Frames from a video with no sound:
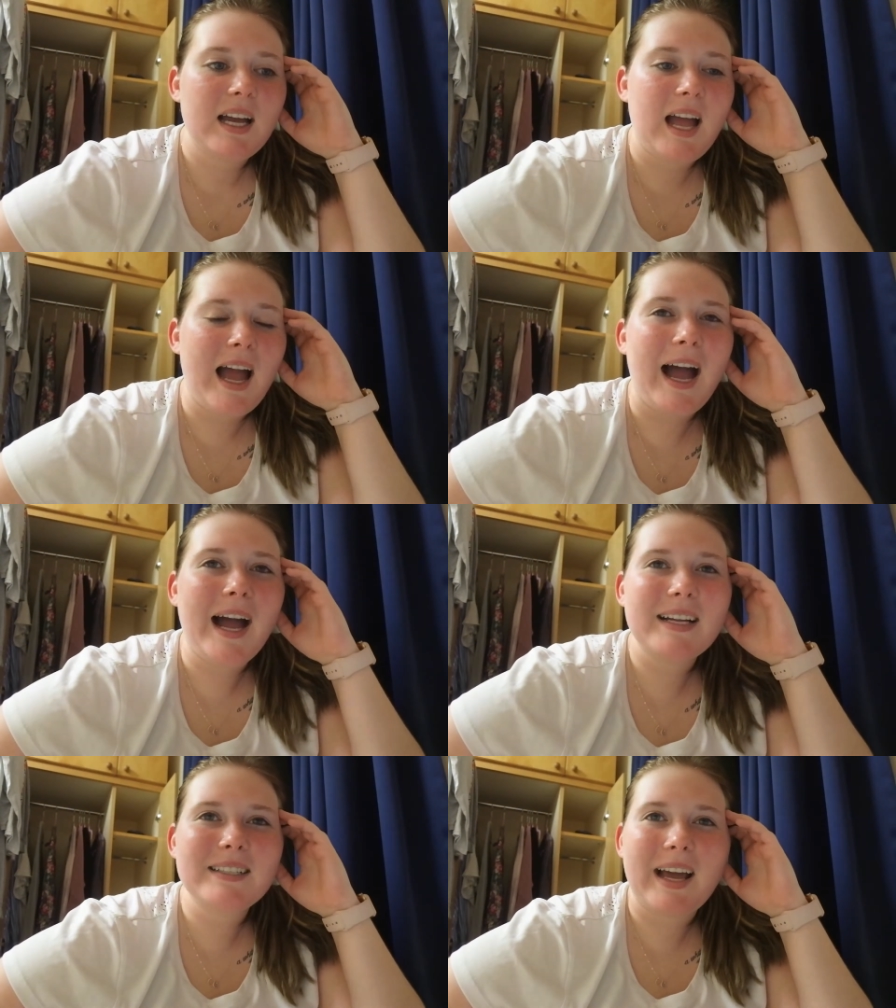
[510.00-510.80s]

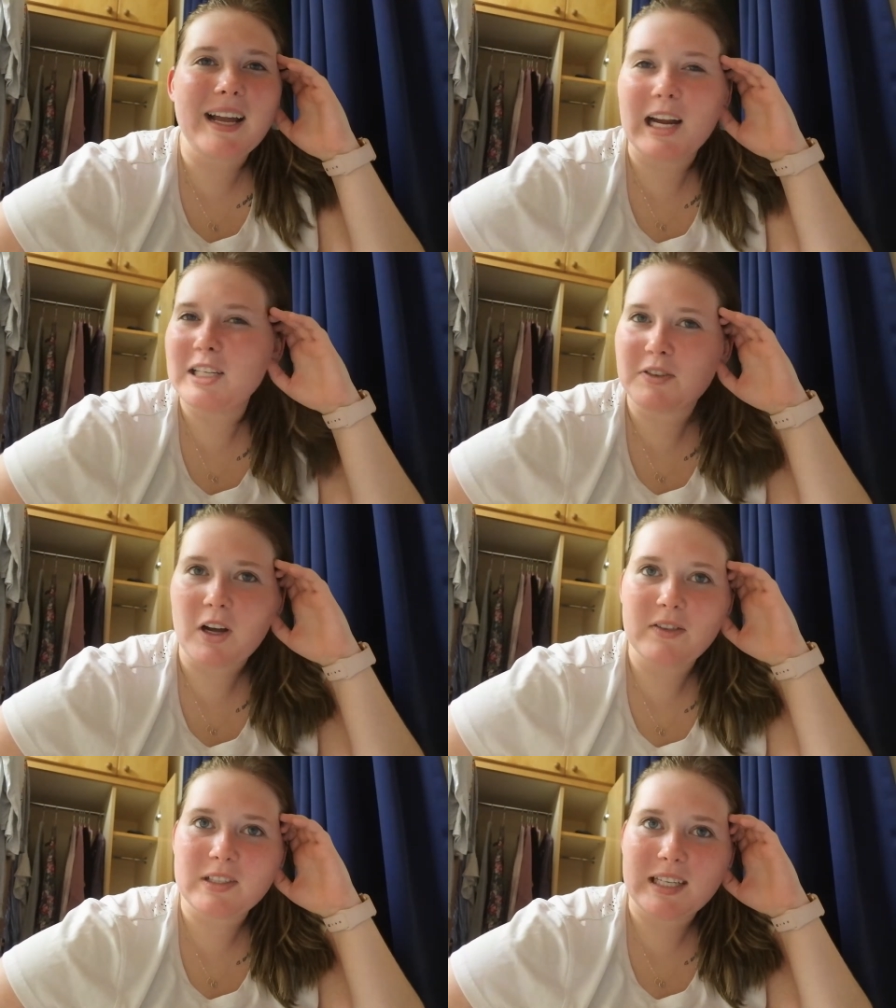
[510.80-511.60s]
had that kind of
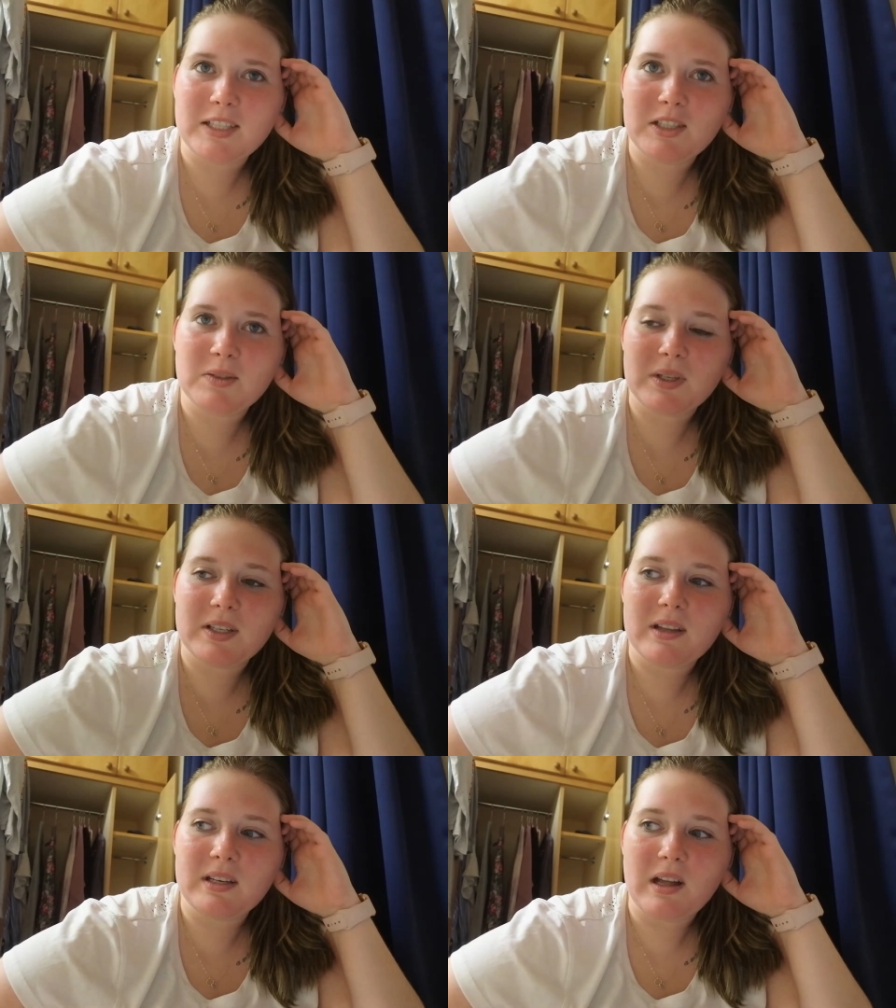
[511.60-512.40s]
conversation
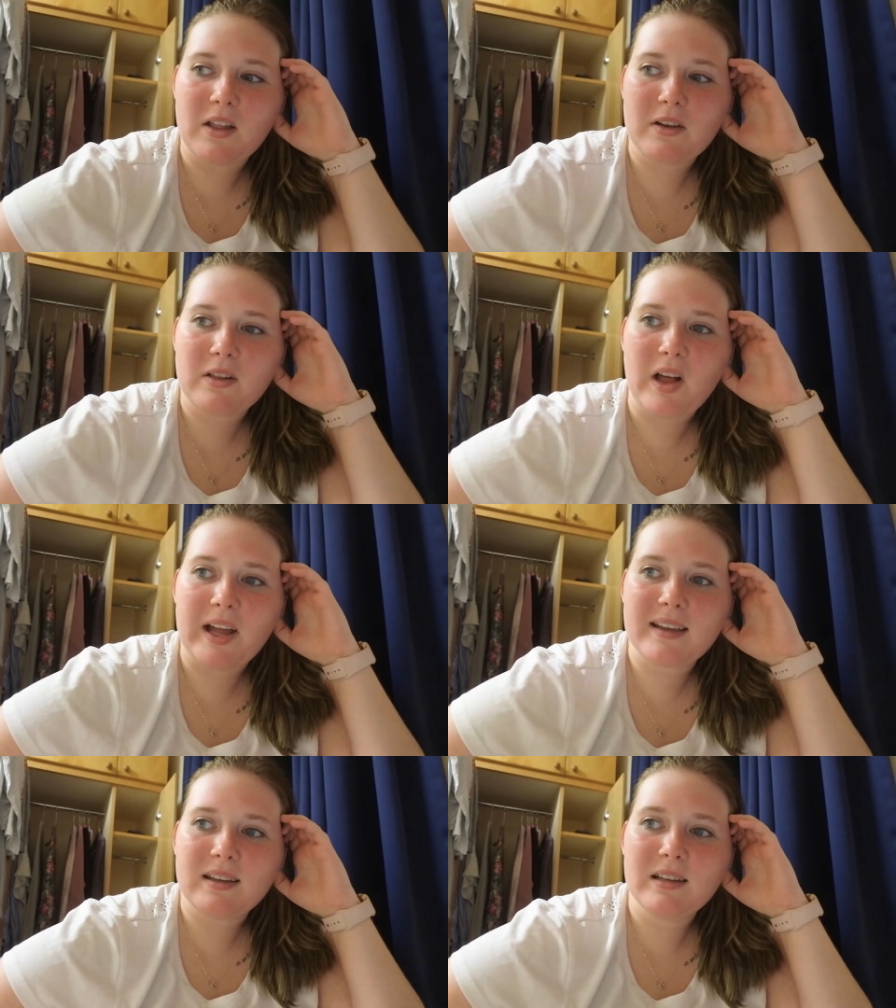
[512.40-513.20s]
with another
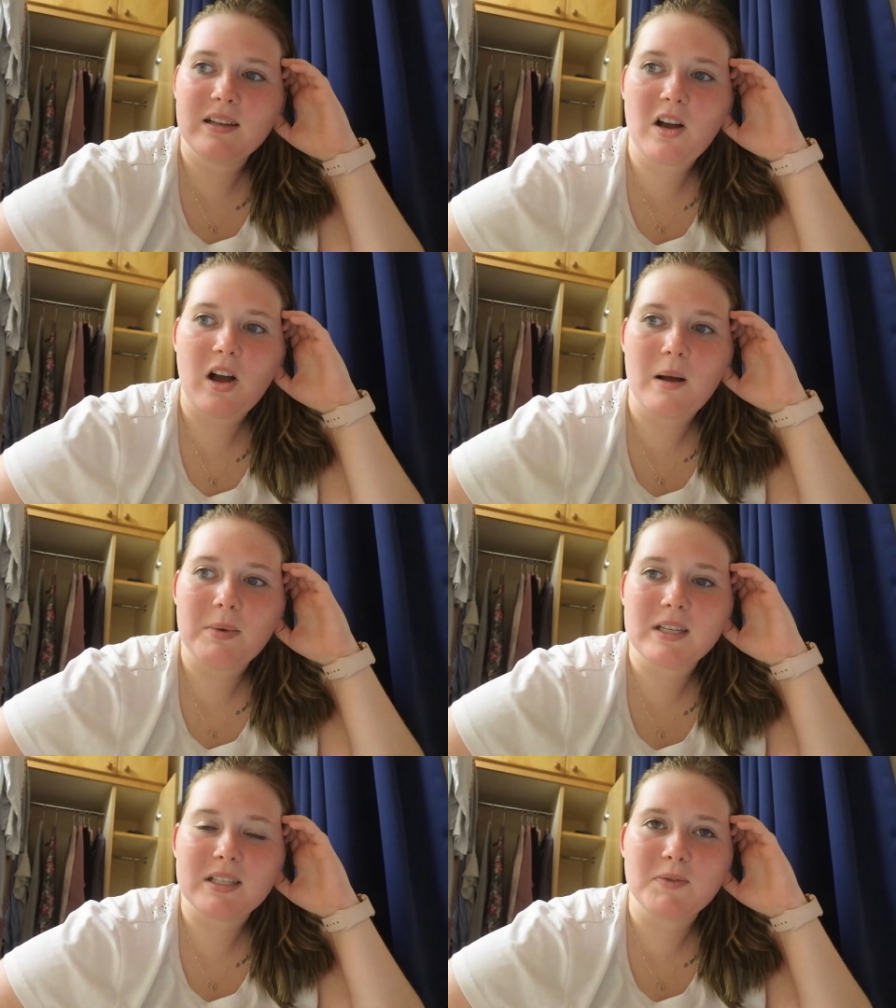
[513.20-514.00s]
like
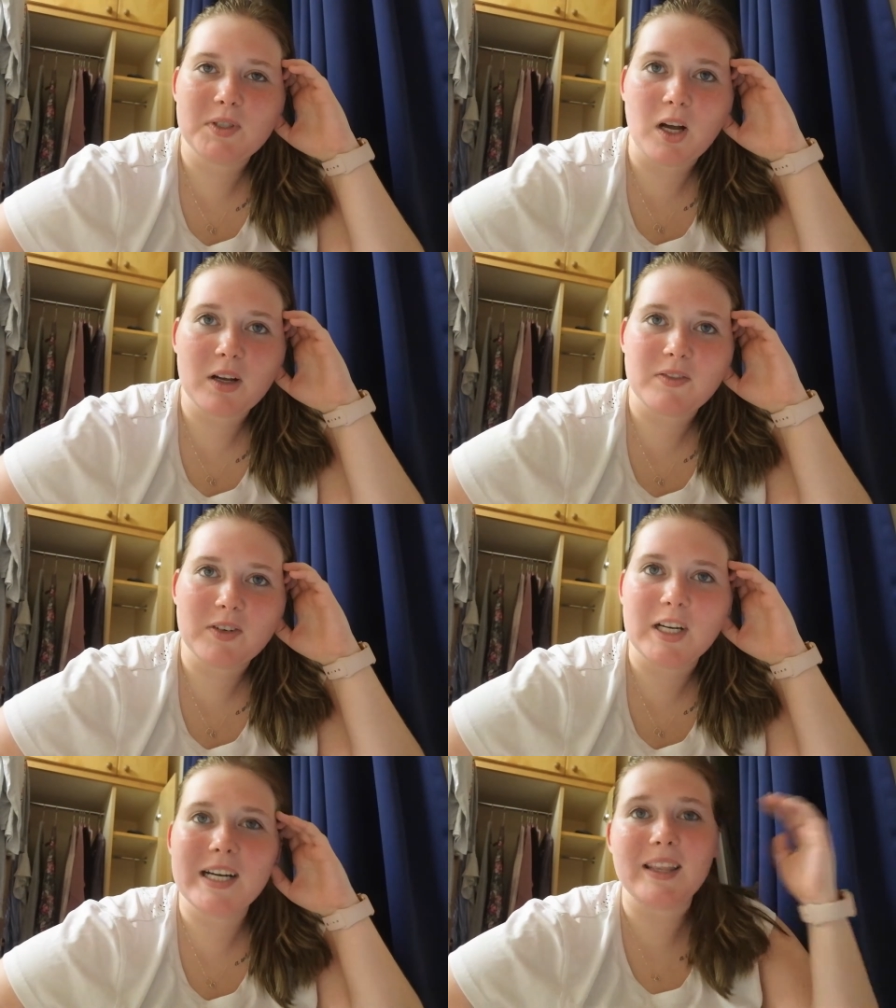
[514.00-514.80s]
hobbyist
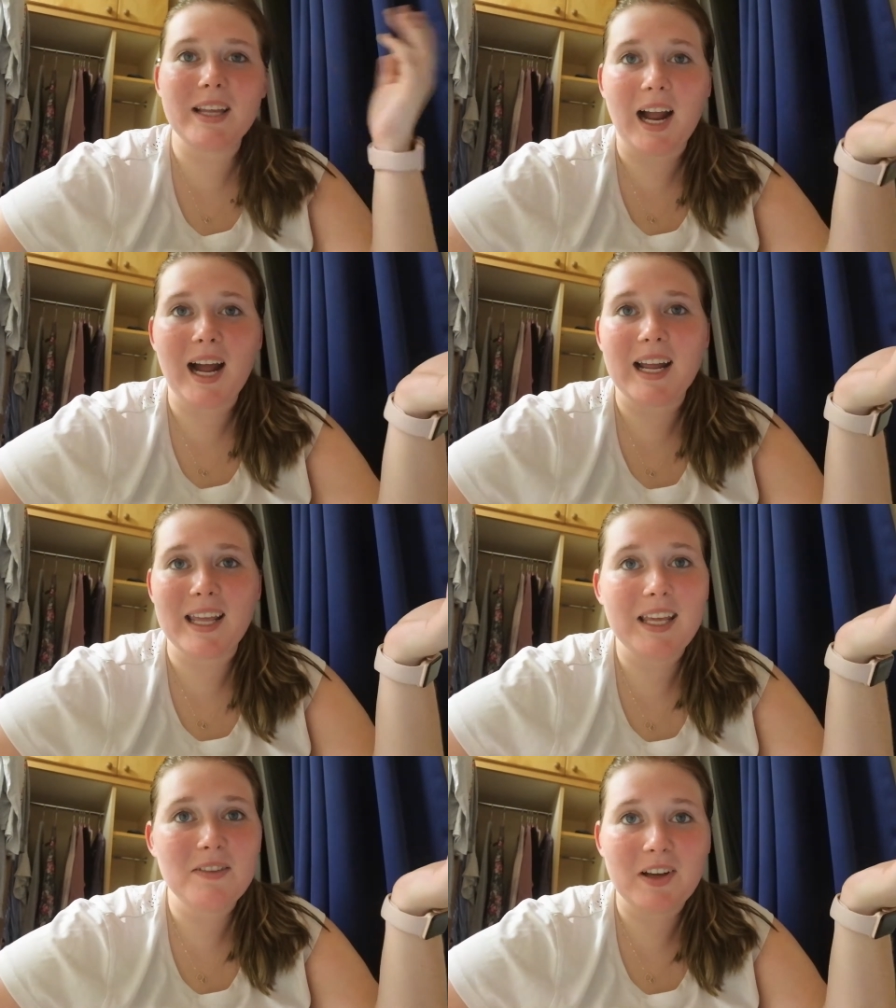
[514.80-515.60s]
photographer. And the guy,
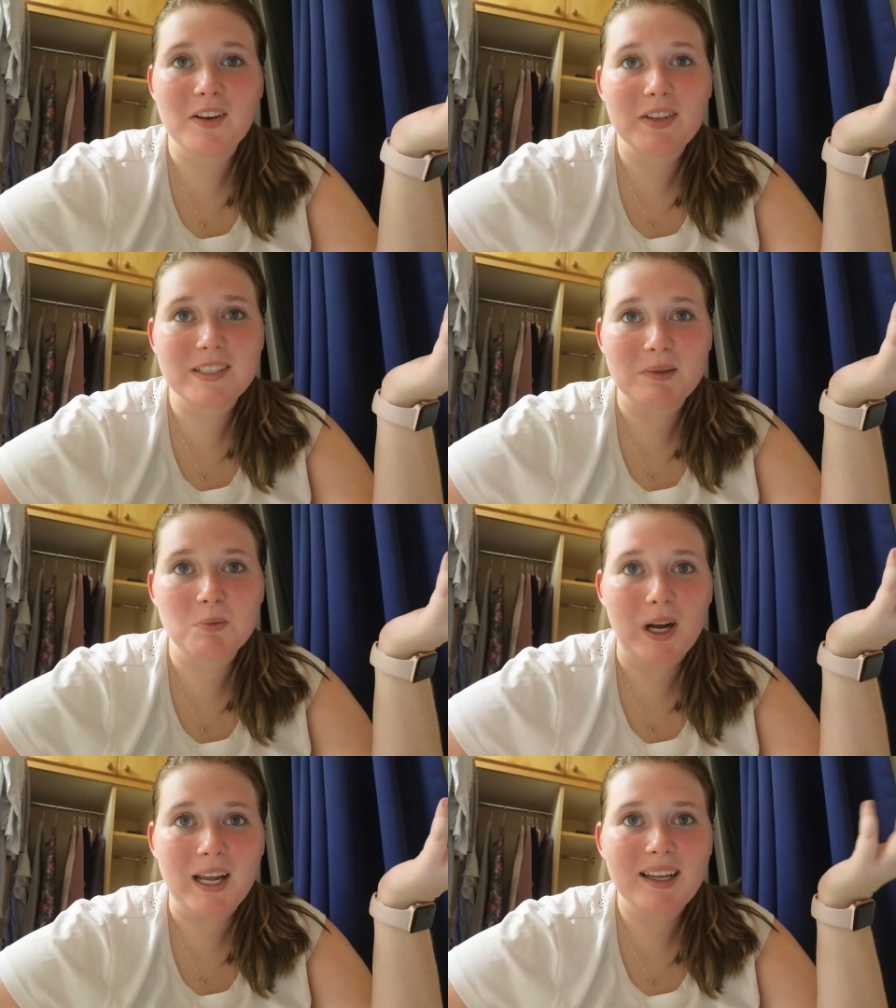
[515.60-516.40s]
he felt the
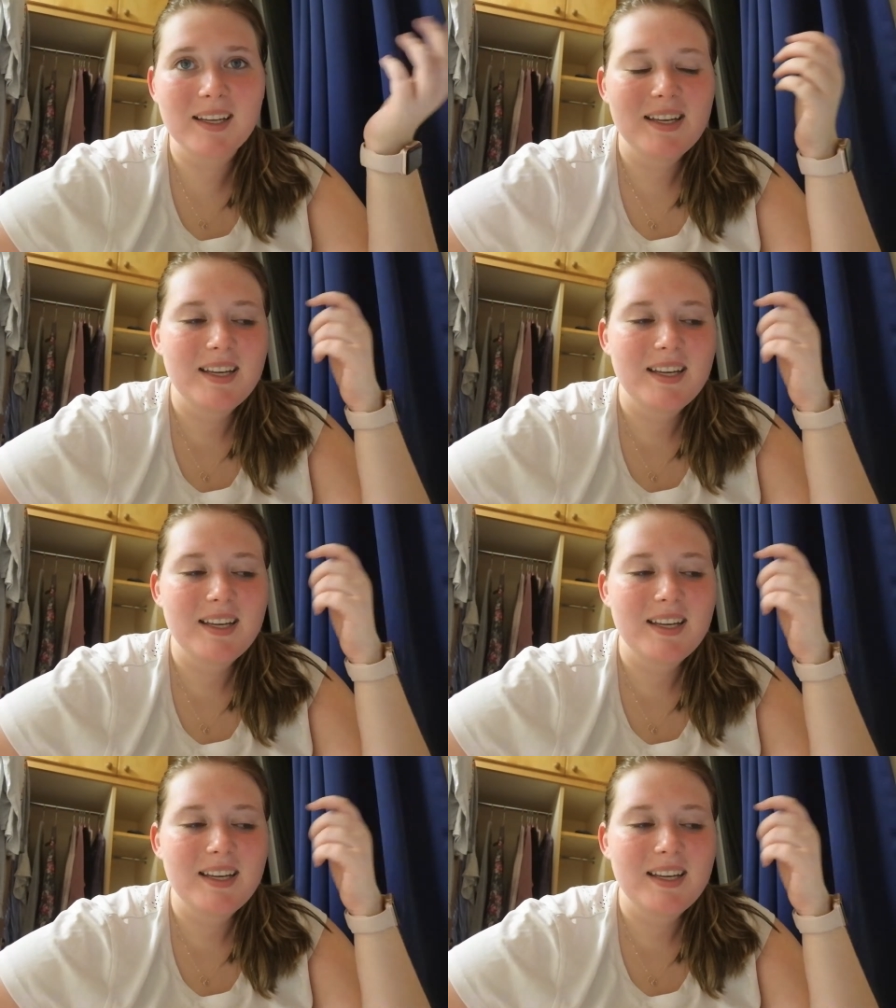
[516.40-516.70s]
same way.